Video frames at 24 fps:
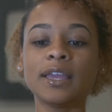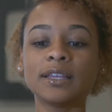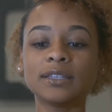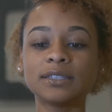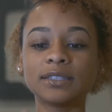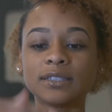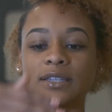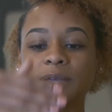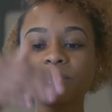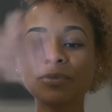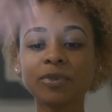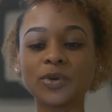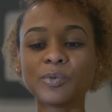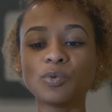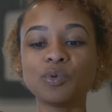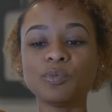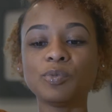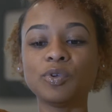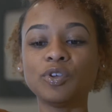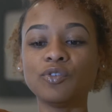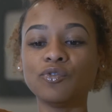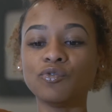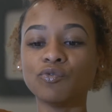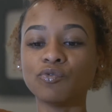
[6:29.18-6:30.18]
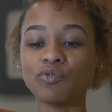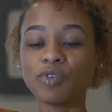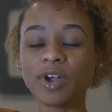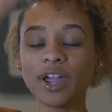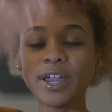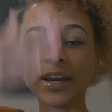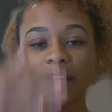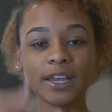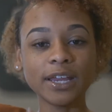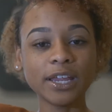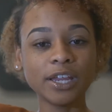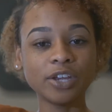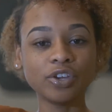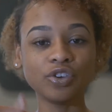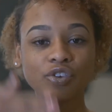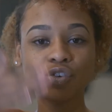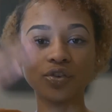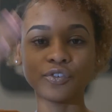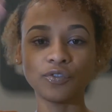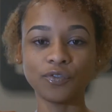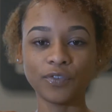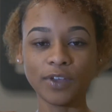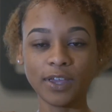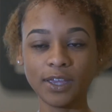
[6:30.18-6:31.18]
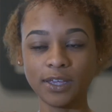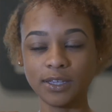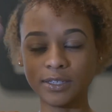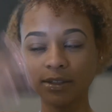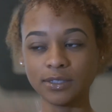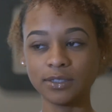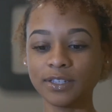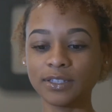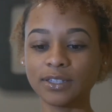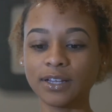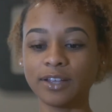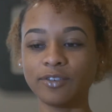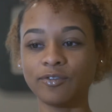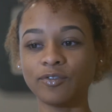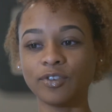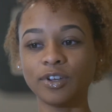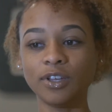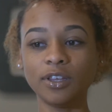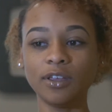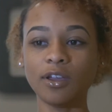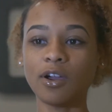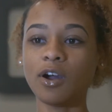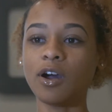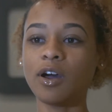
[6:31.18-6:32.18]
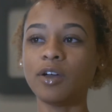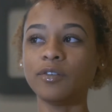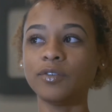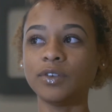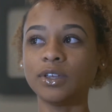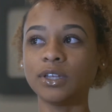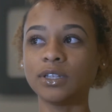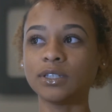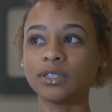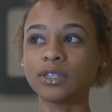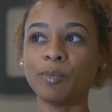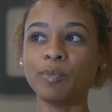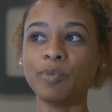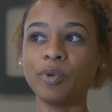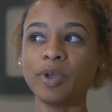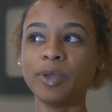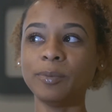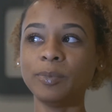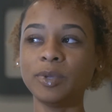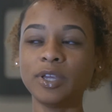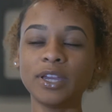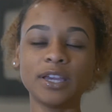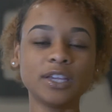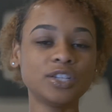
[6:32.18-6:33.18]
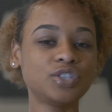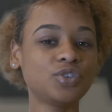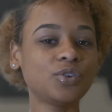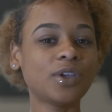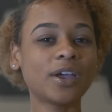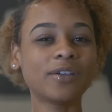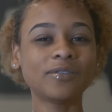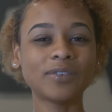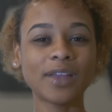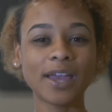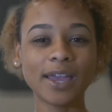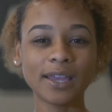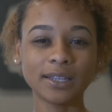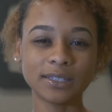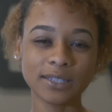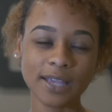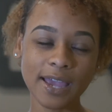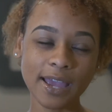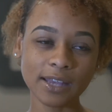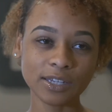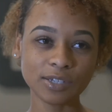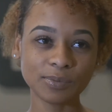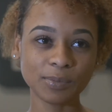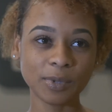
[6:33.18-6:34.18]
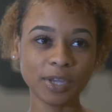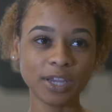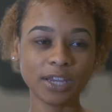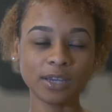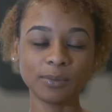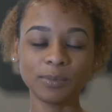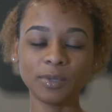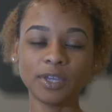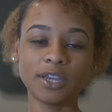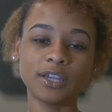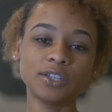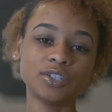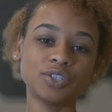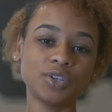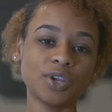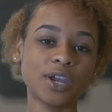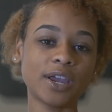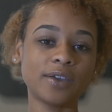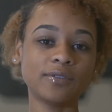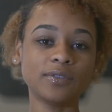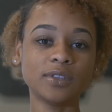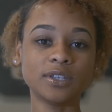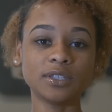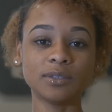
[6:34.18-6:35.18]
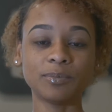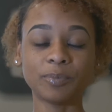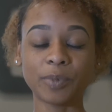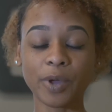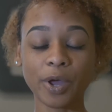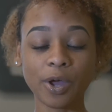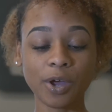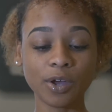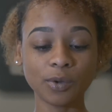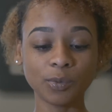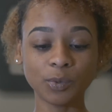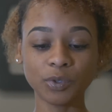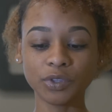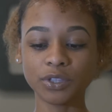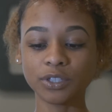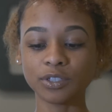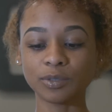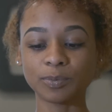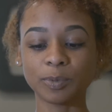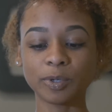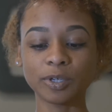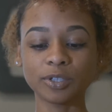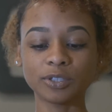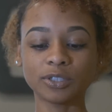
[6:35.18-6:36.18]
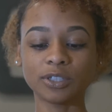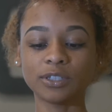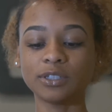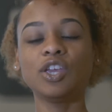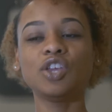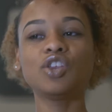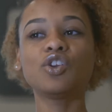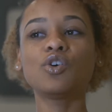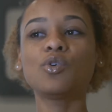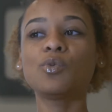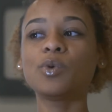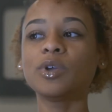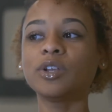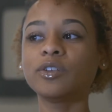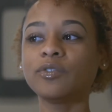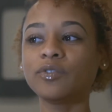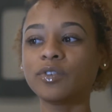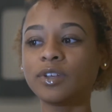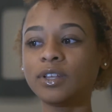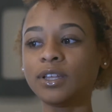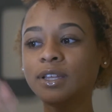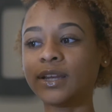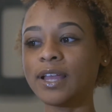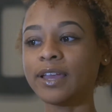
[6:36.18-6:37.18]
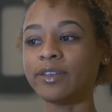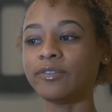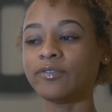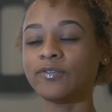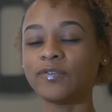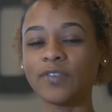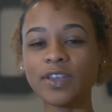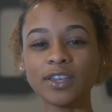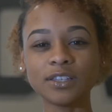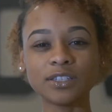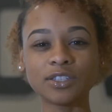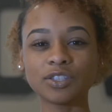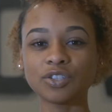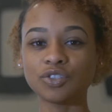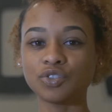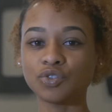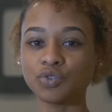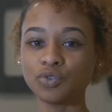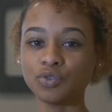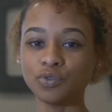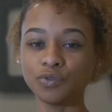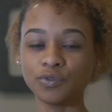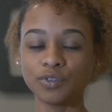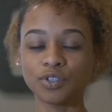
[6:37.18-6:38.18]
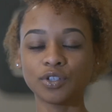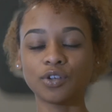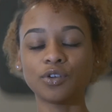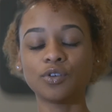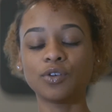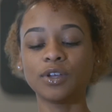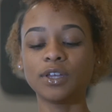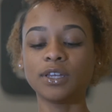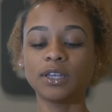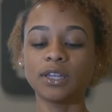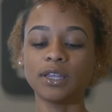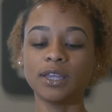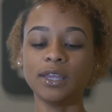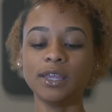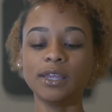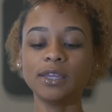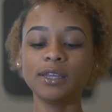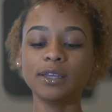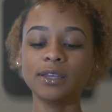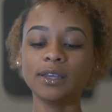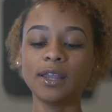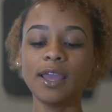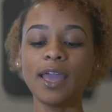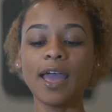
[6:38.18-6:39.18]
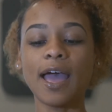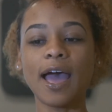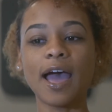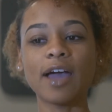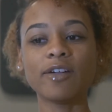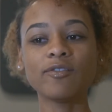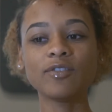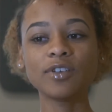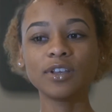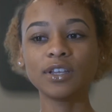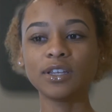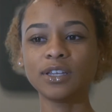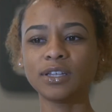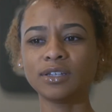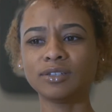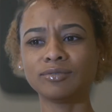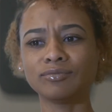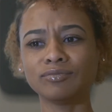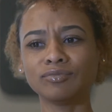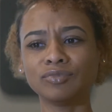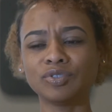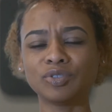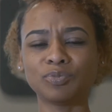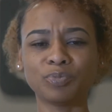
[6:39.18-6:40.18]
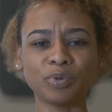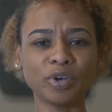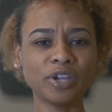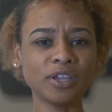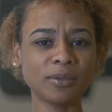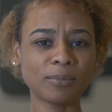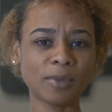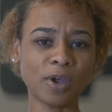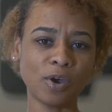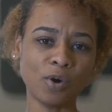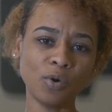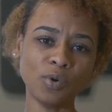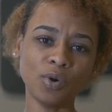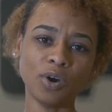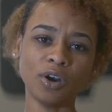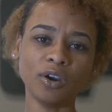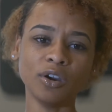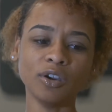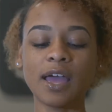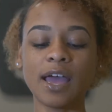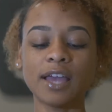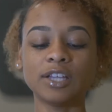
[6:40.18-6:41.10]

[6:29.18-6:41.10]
something will be right in your face. It's like really obvious. But because you have that attachment and because you have this bond with this person, you don't want to really like face the truth. So in the end, I really was breaking my own heart.